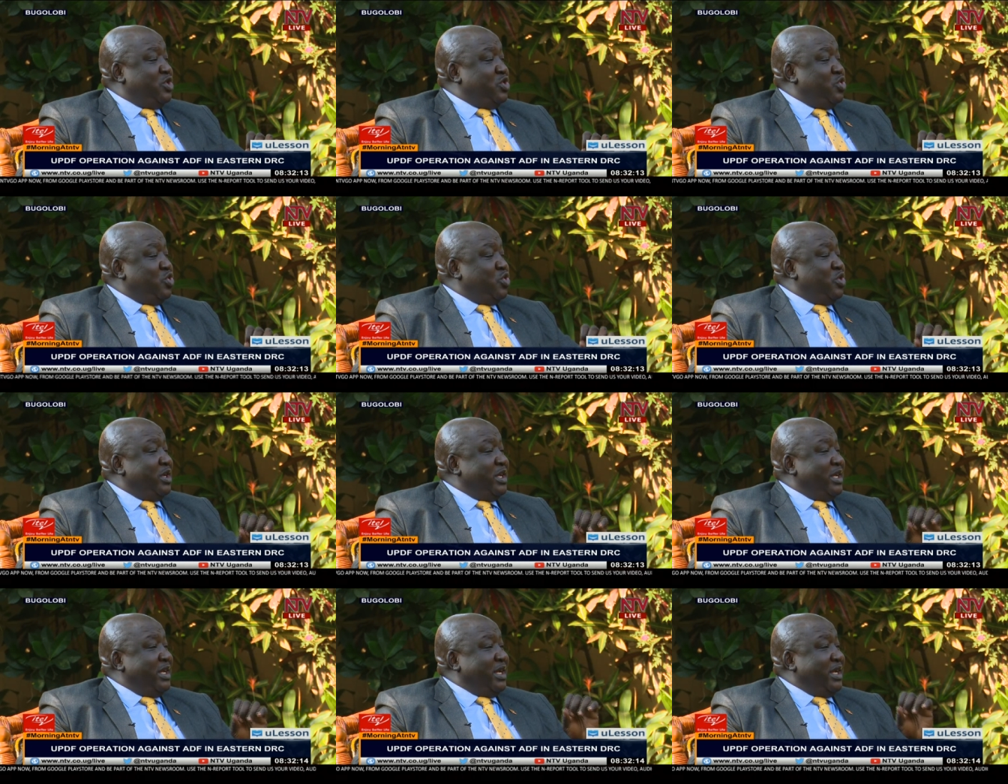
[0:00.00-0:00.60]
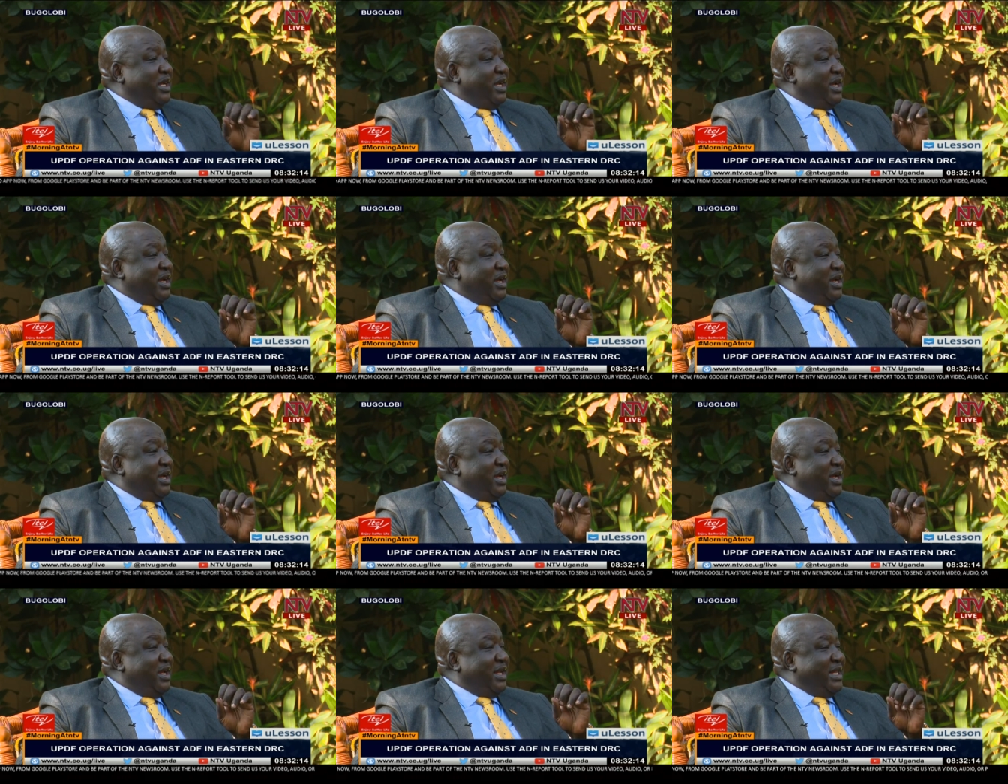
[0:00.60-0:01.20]
to
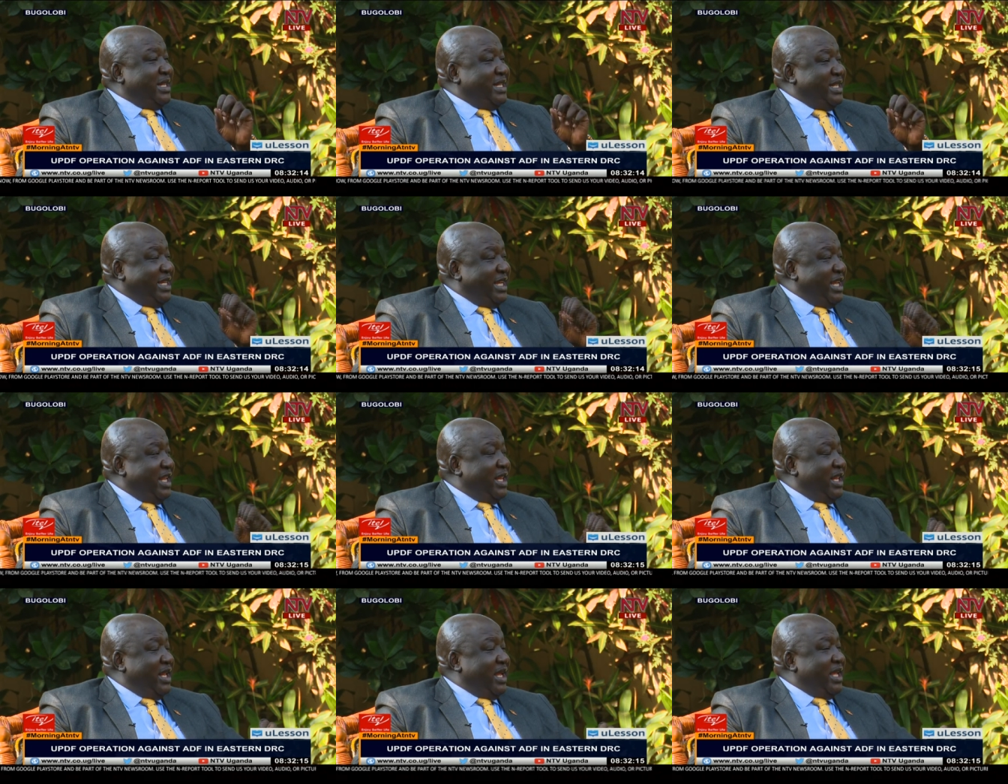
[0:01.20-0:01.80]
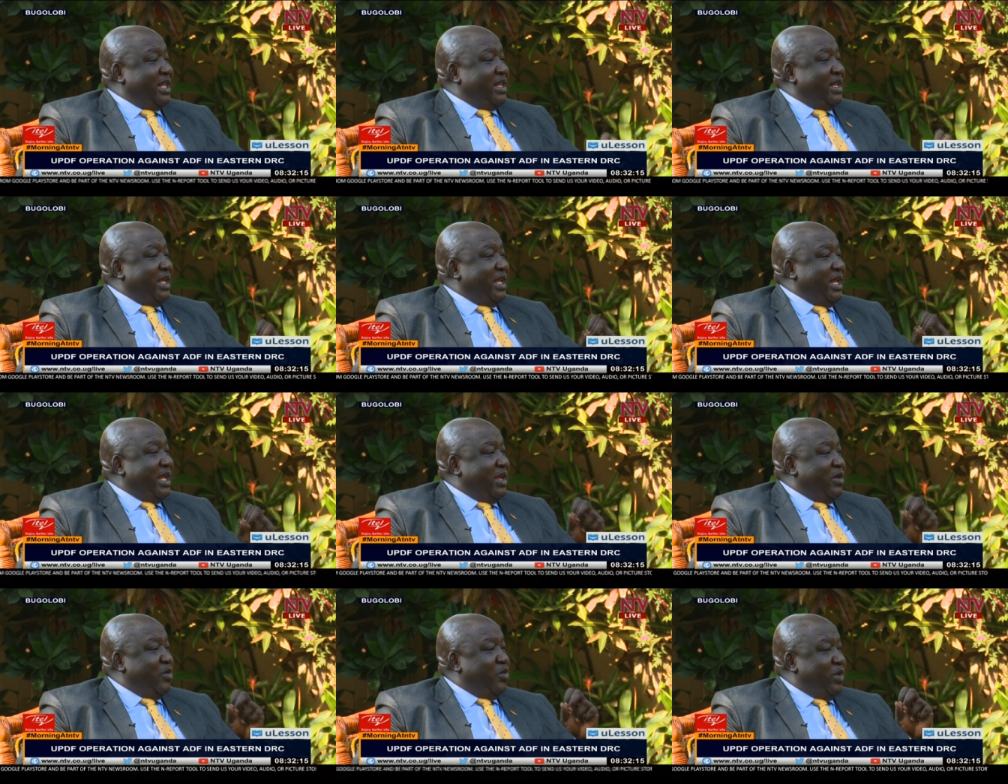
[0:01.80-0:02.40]
uh, deal and,
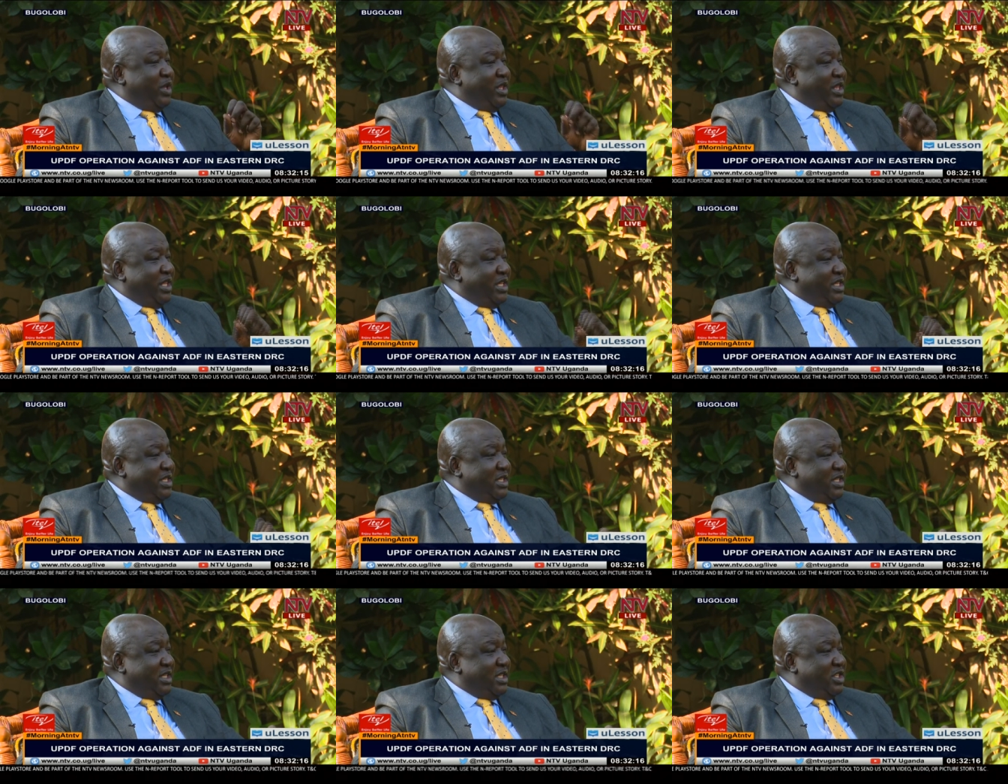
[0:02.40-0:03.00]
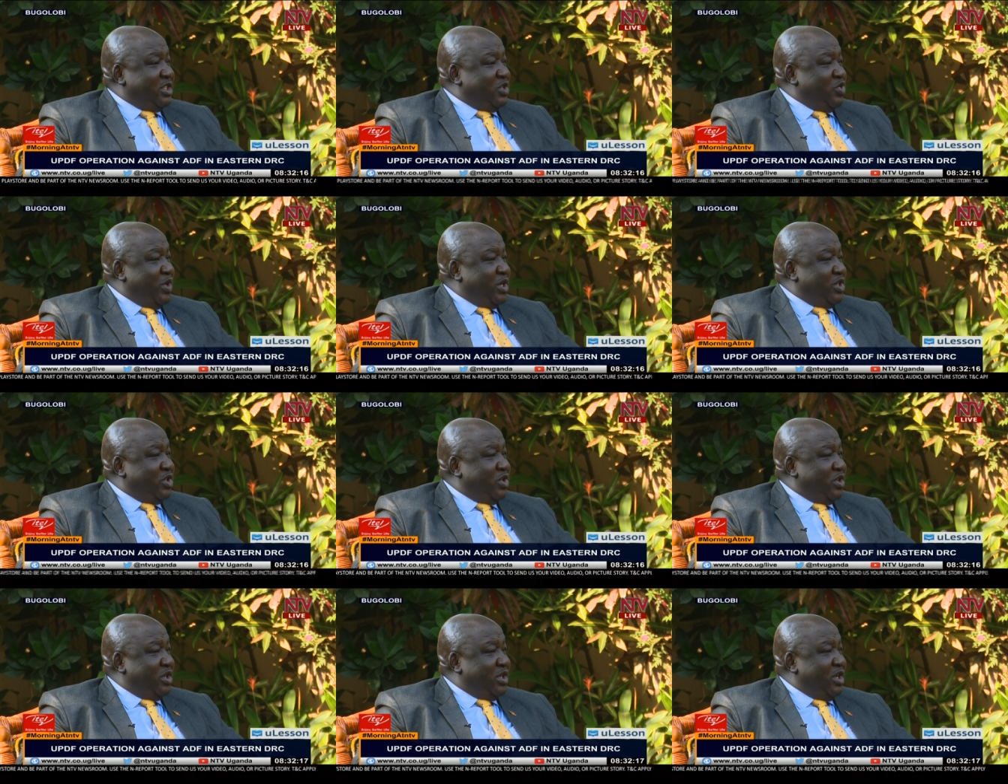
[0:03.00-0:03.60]
uh, with this
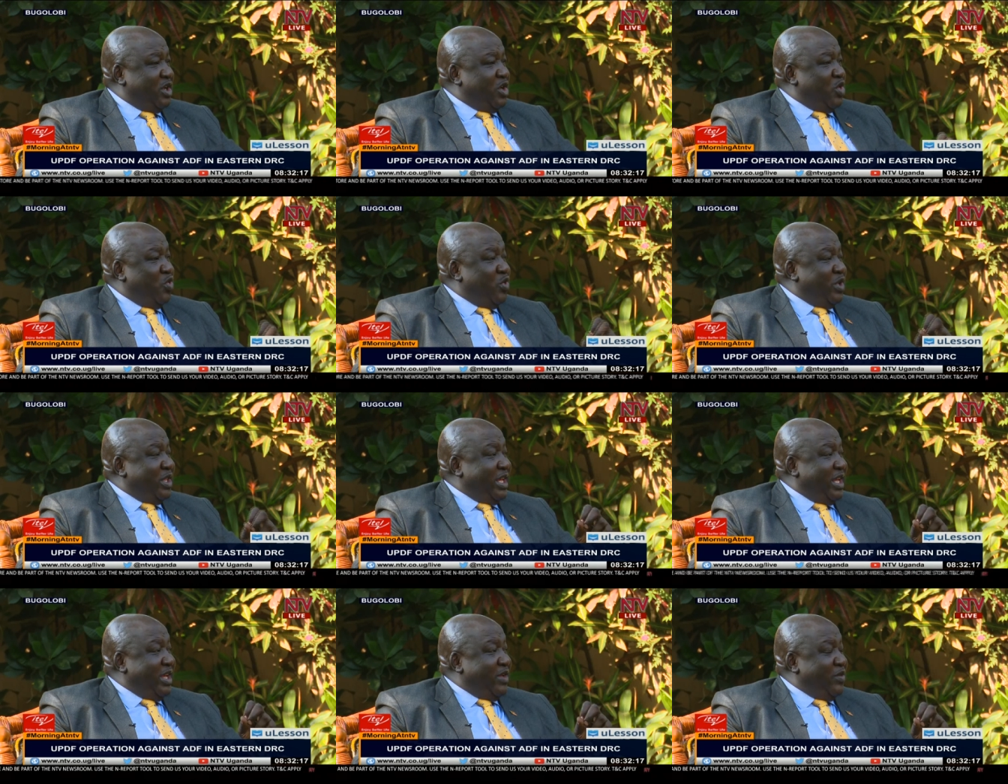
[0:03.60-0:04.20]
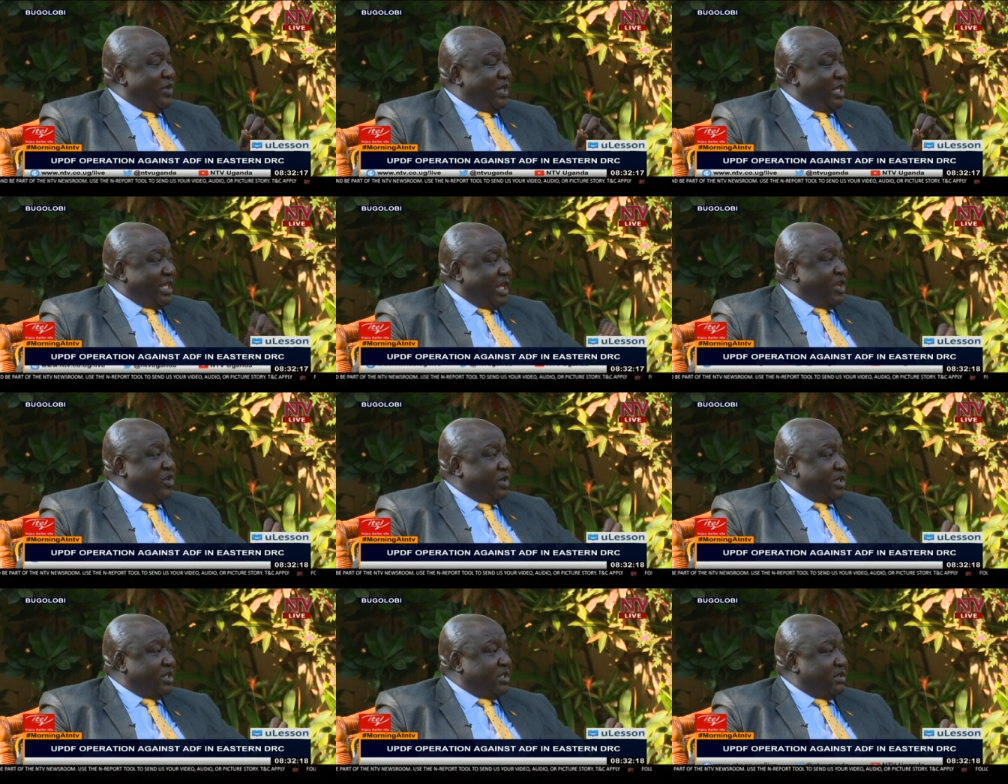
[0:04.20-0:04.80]
situation with the, uh, with the
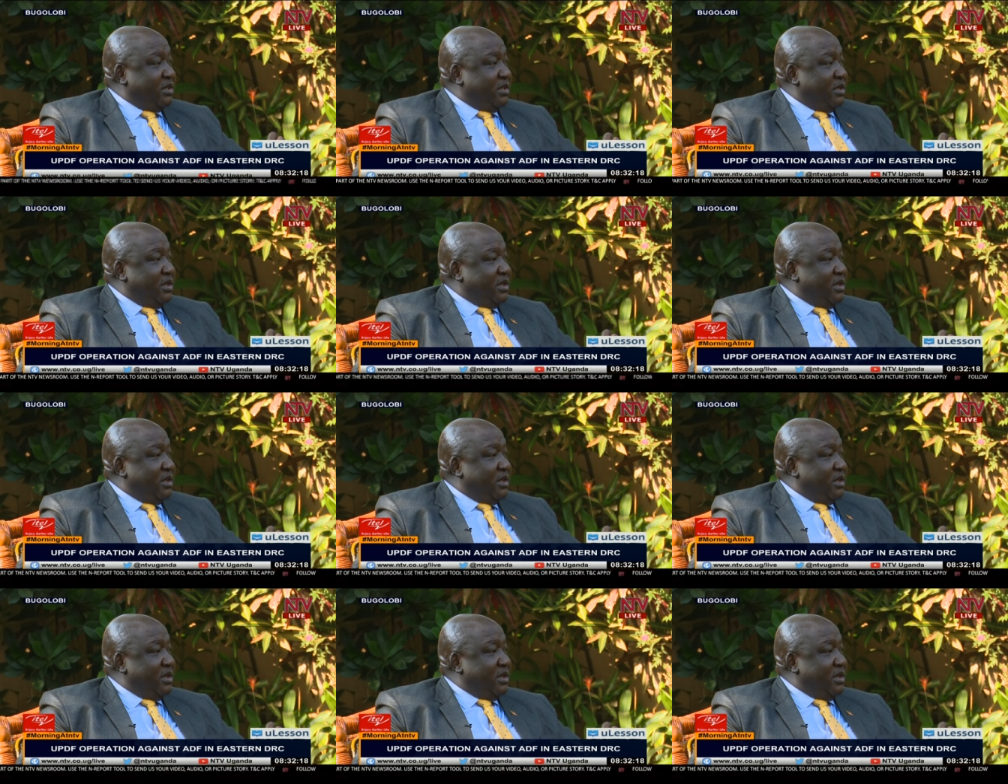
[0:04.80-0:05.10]
terrorists